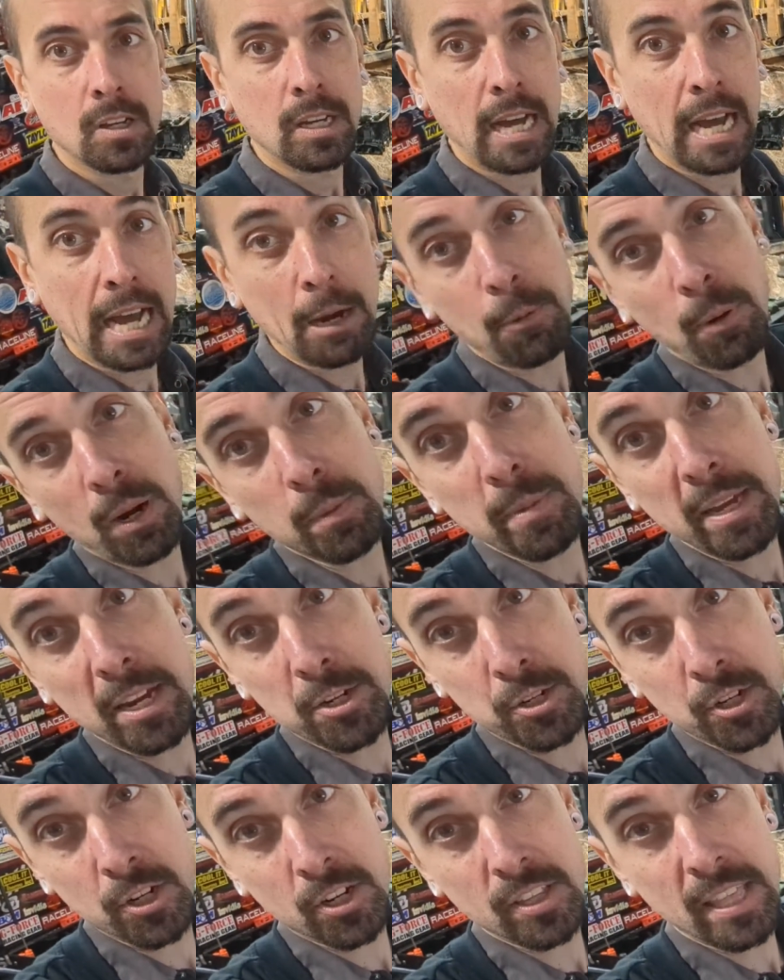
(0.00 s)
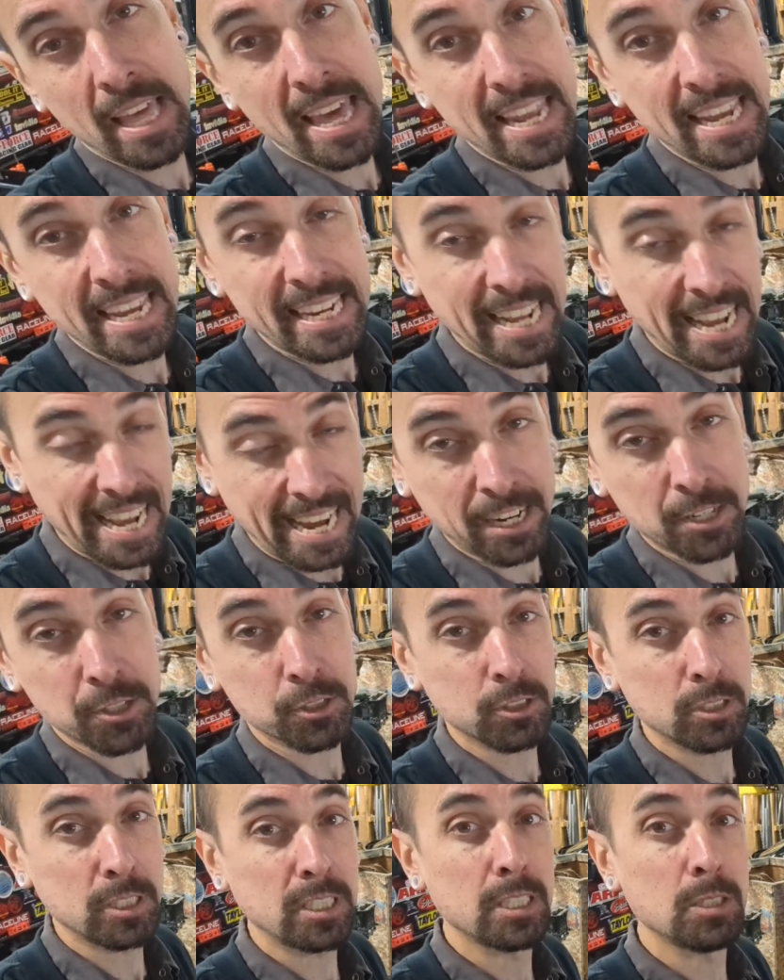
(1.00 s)
I want to make sure that it
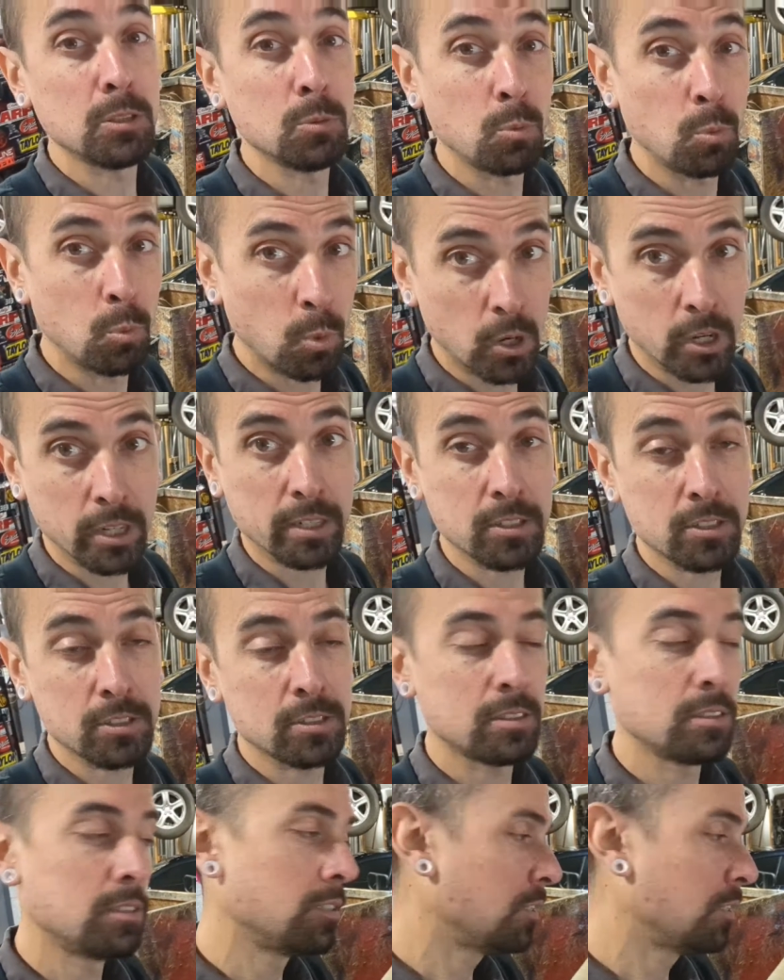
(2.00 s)
actually works.